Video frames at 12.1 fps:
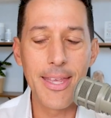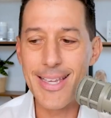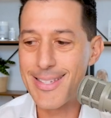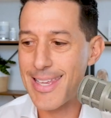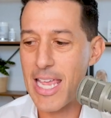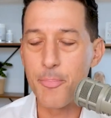
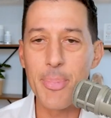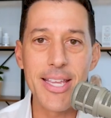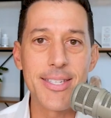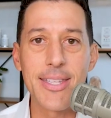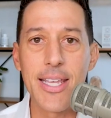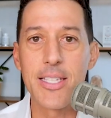
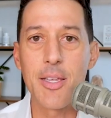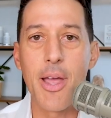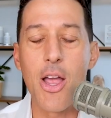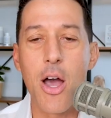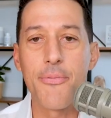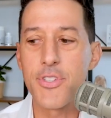exam-based things in
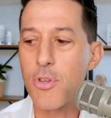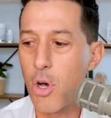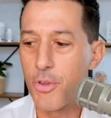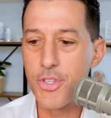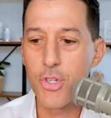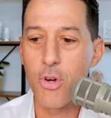my office,
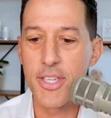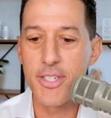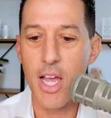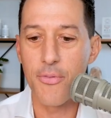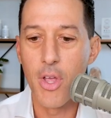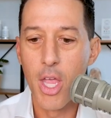all these great
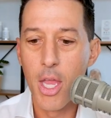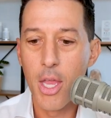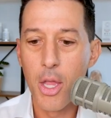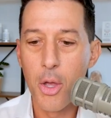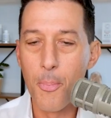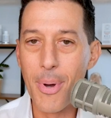stuff.
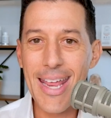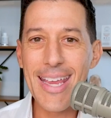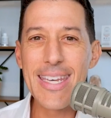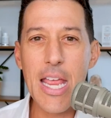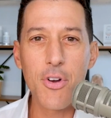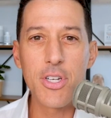But I
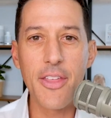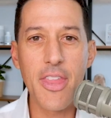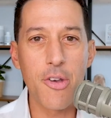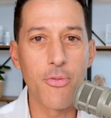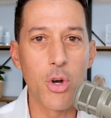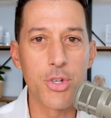had never done
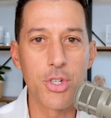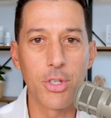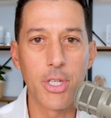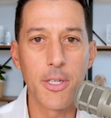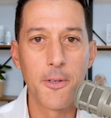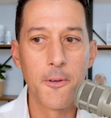that
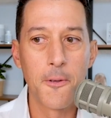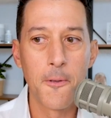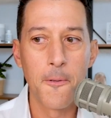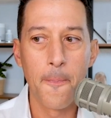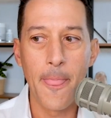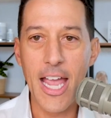virtually.
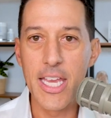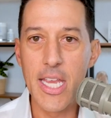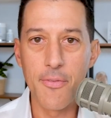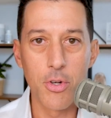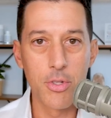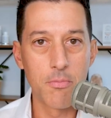I had
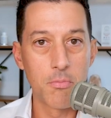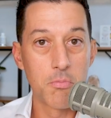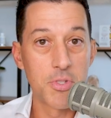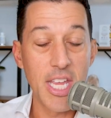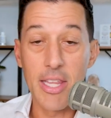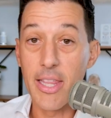never
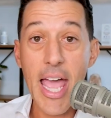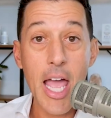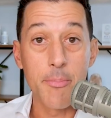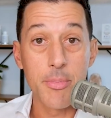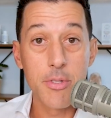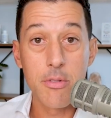sent
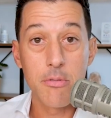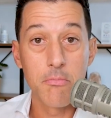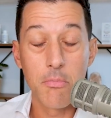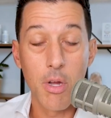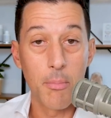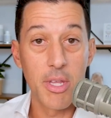labs
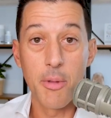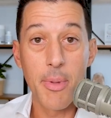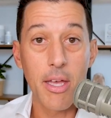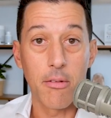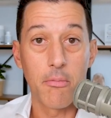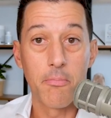in the
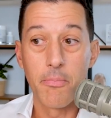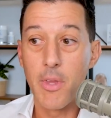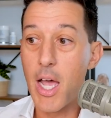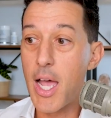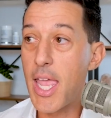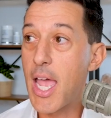mail.
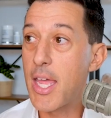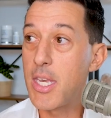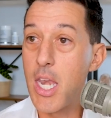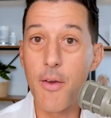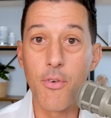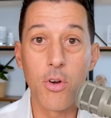I had
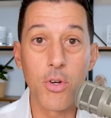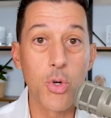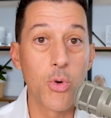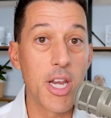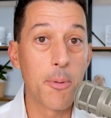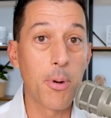never
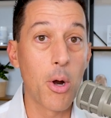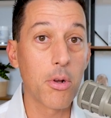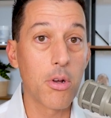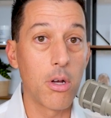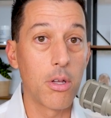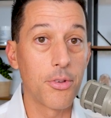created
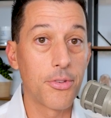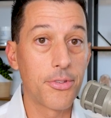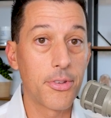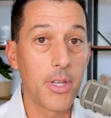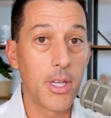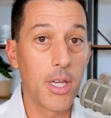
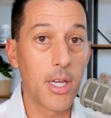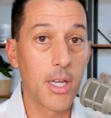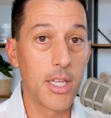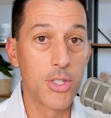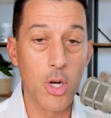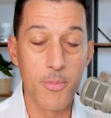protocols
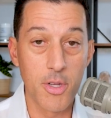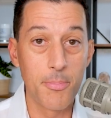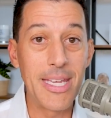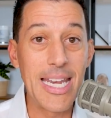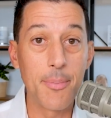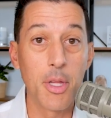in terms of
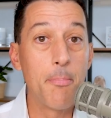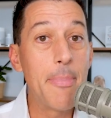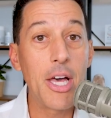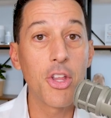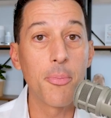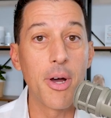being able to
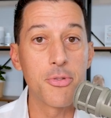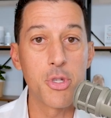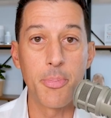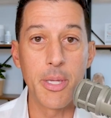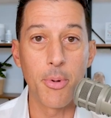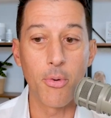mail them out
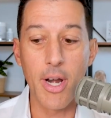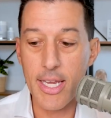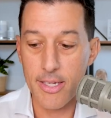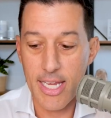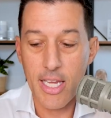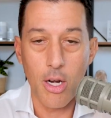to people, right?
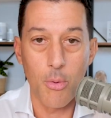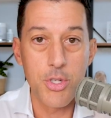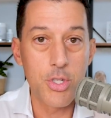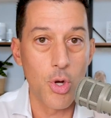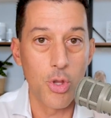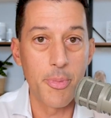Because I could
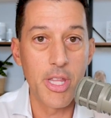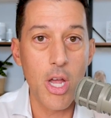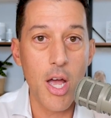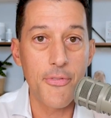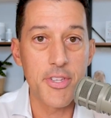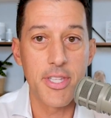always show them in the
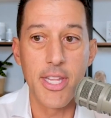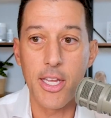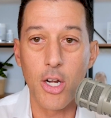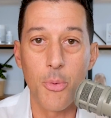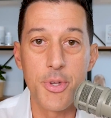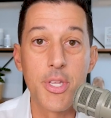office and they
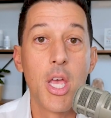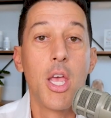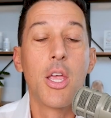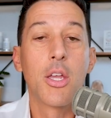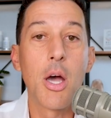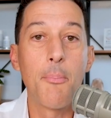could always
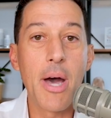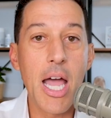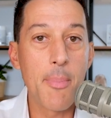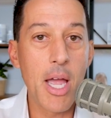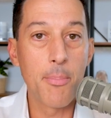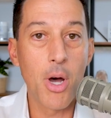come
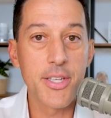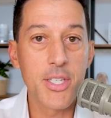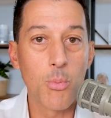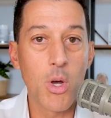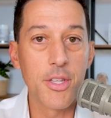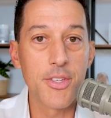by my
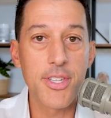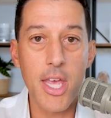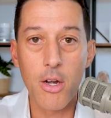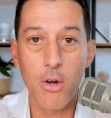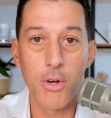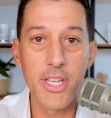Boston Wellness
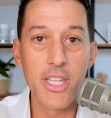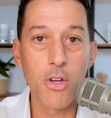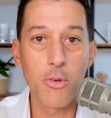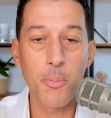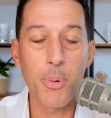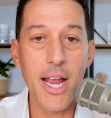Center or
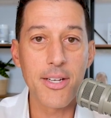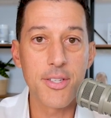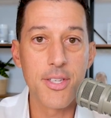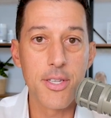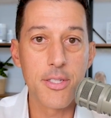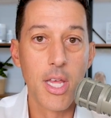either of the
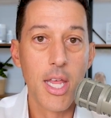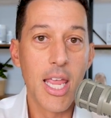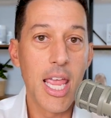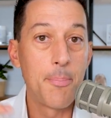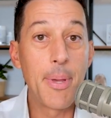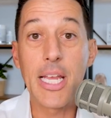practices
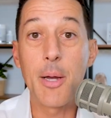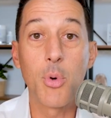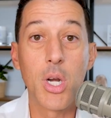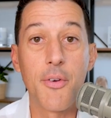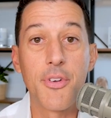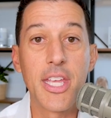and pick up
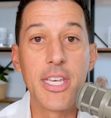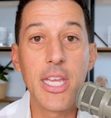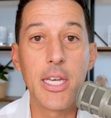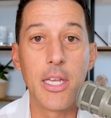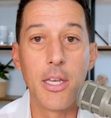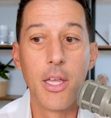whatever they
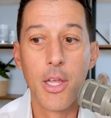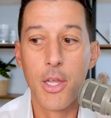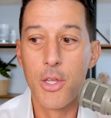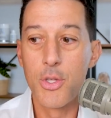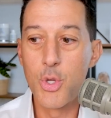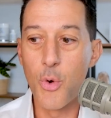needed.
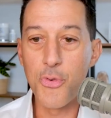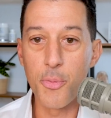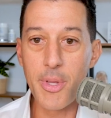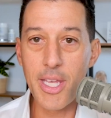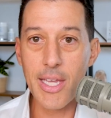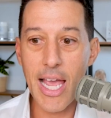So for
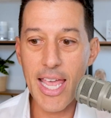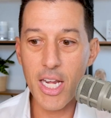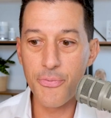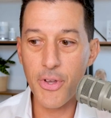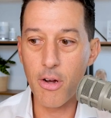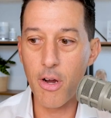me, I had
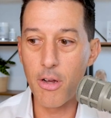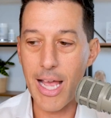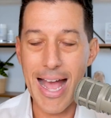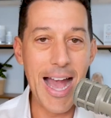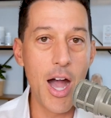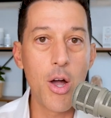to figure out,
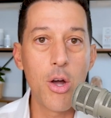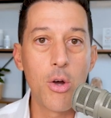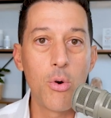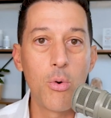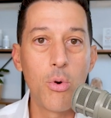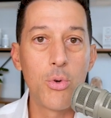
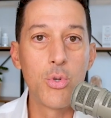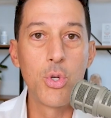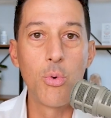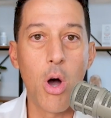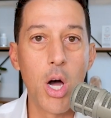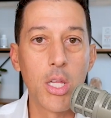how
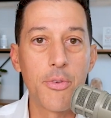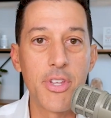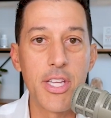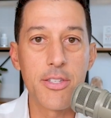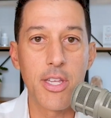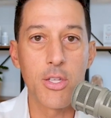do all of
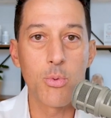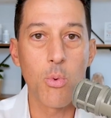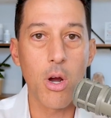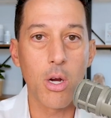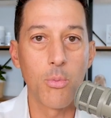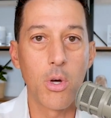these things
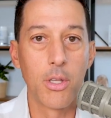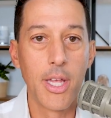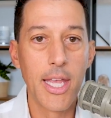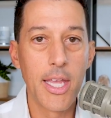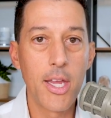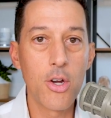work? Well,
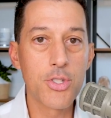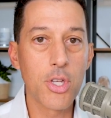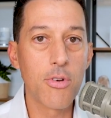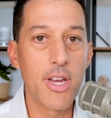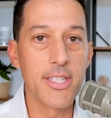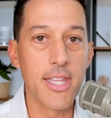here's the
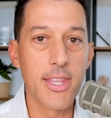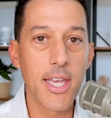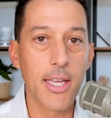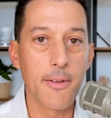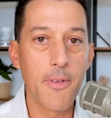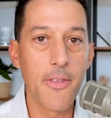crazy
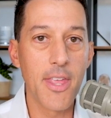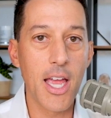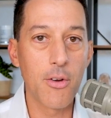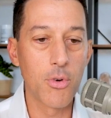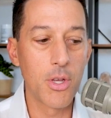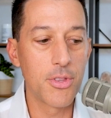thing. And
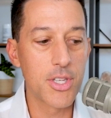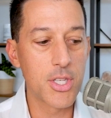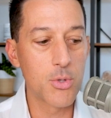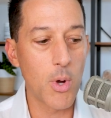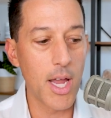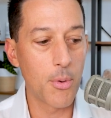then this
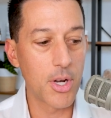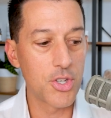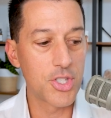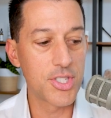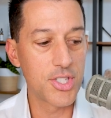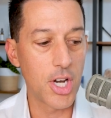is why I wanted to
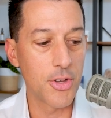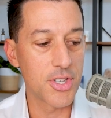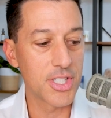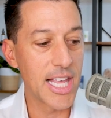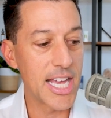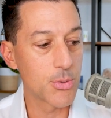share
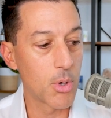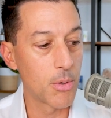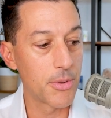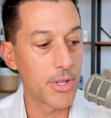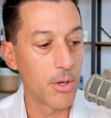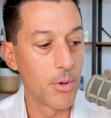this last one
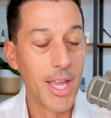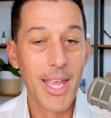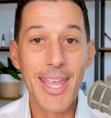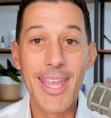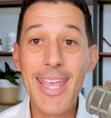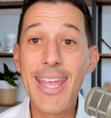with you.
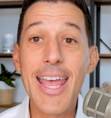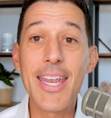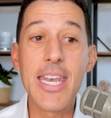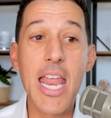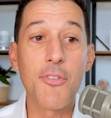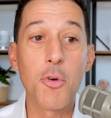It
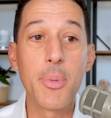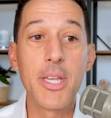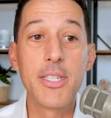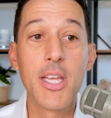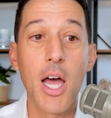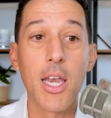had never
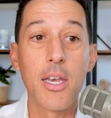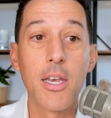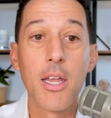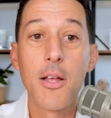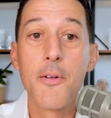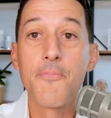been done
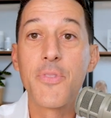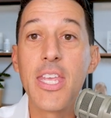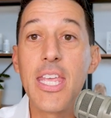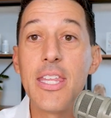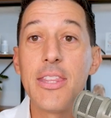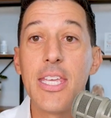
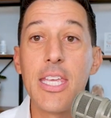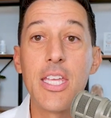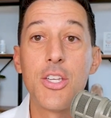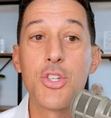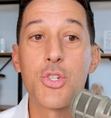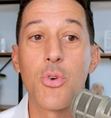in the
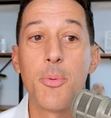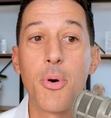industry